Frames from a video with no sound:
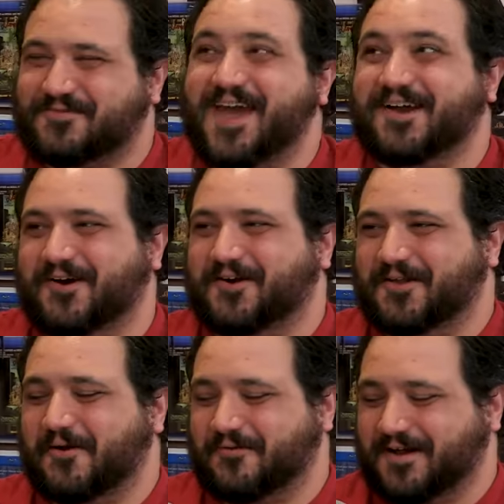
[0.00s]

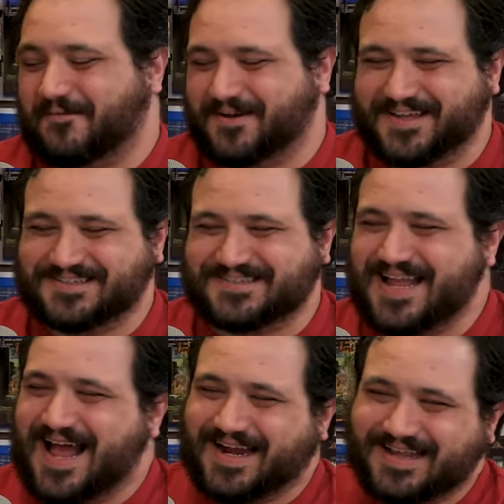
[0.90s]
fangirling over him, and he's
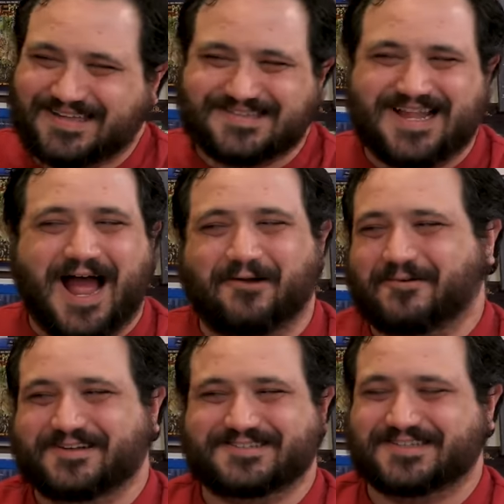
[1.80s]
not. He's not
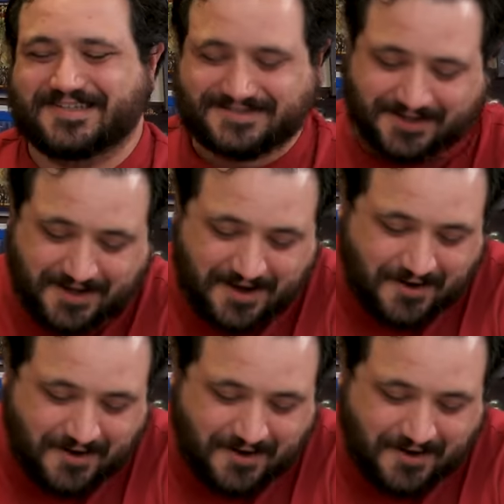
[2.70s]
real sleazy.